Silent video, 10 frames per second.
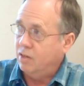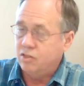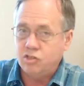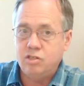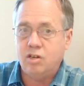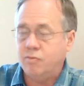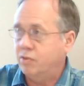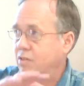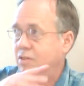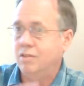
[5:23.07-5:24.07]
She's off
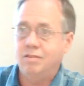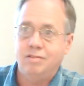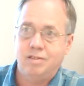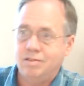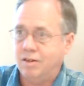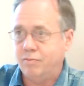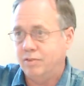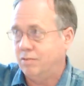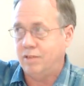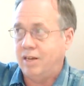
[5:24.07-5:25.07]

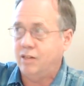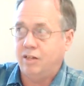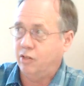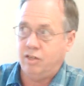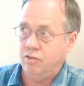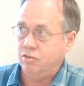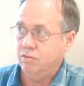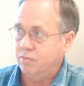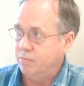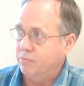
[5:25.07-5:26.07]
in La La Land.
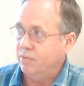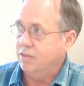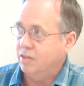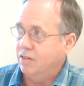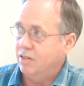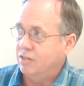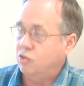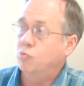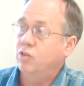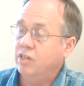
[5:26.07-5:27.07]

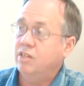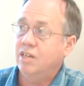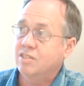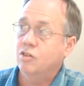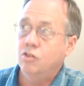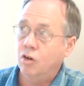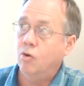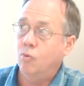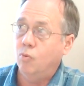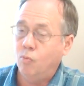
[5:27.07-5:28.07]
She really doesn't
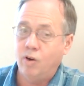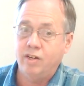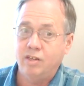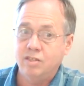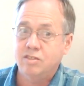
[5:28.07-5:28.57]
know what it is